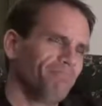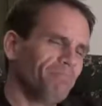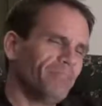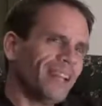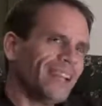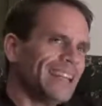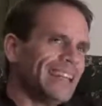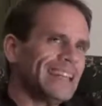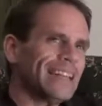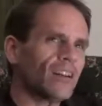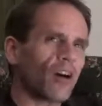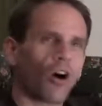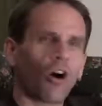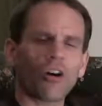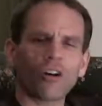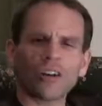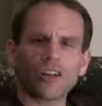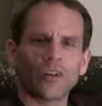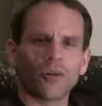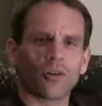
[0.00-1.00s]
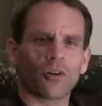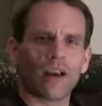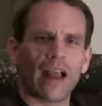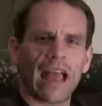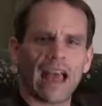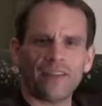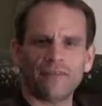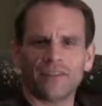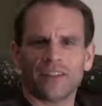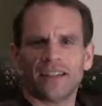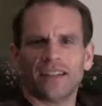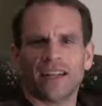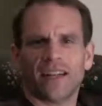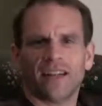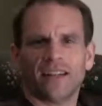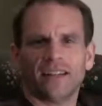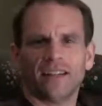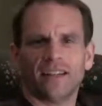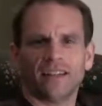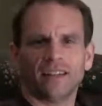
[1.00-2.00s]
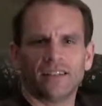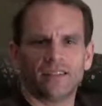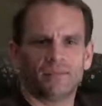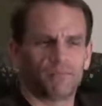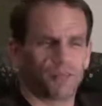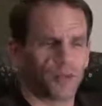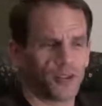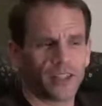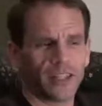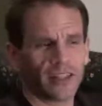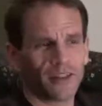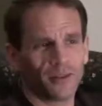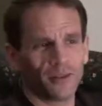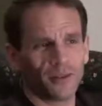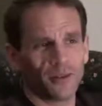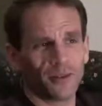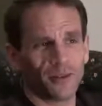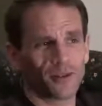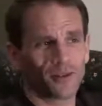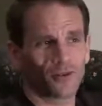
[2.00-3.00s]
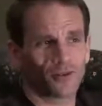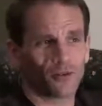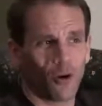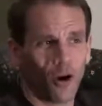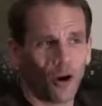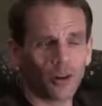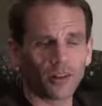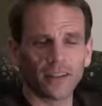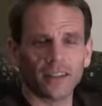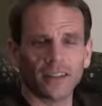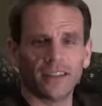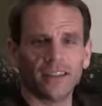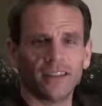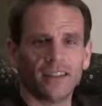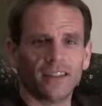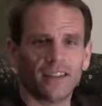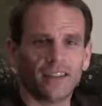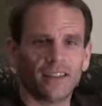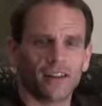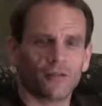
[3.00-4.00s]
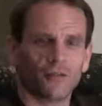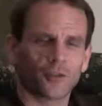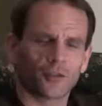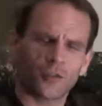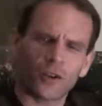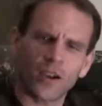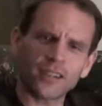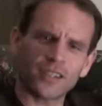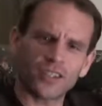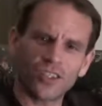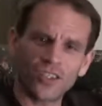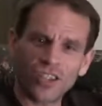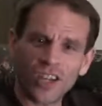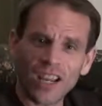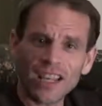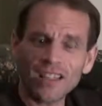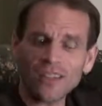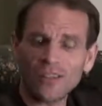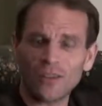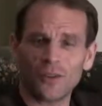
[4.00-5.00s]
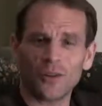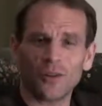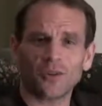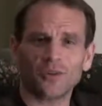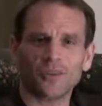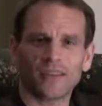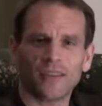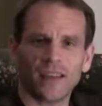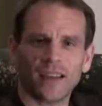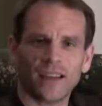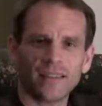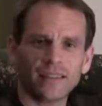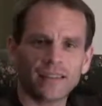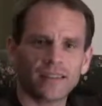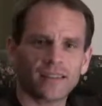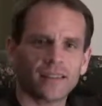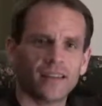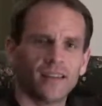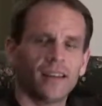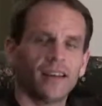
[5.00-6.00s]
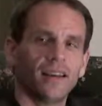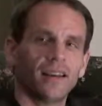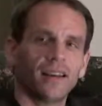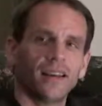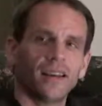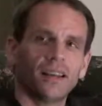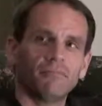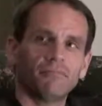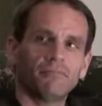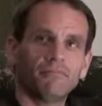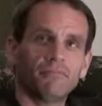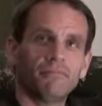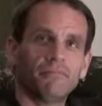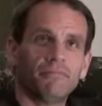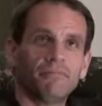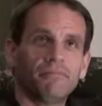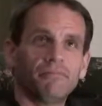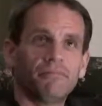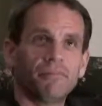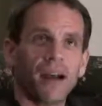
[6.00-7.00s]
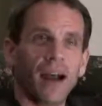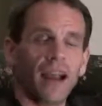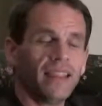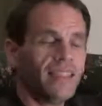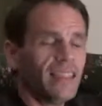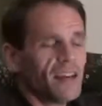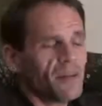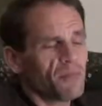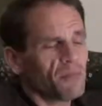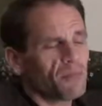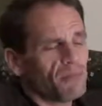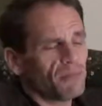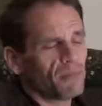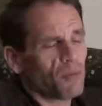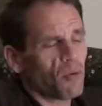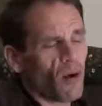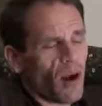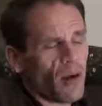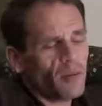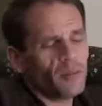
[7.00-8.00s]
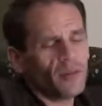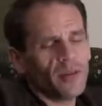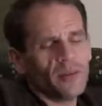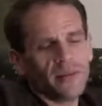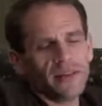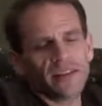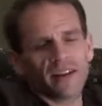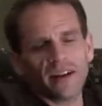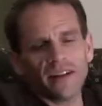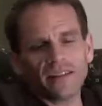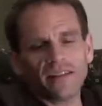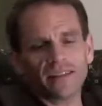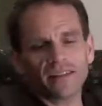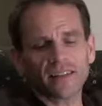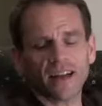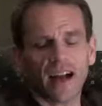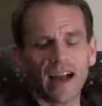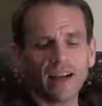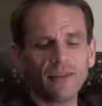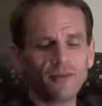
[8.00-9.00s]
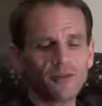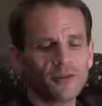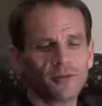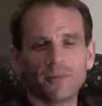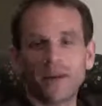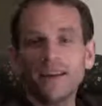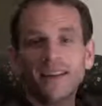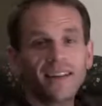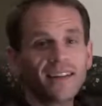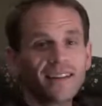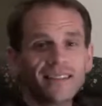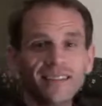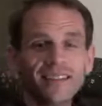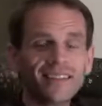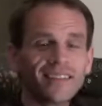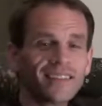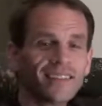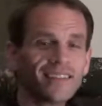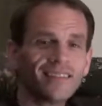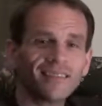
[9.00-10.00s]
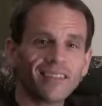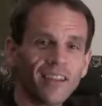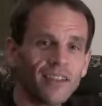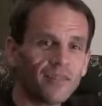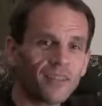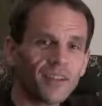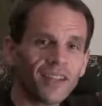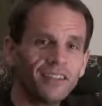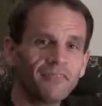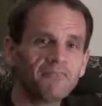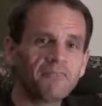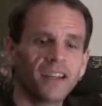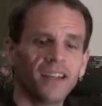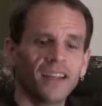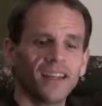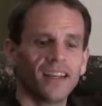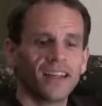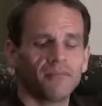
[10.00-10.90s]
But I didn't argue or advocate particularly strongly for trying to change those things. I think probably because I was making a decent living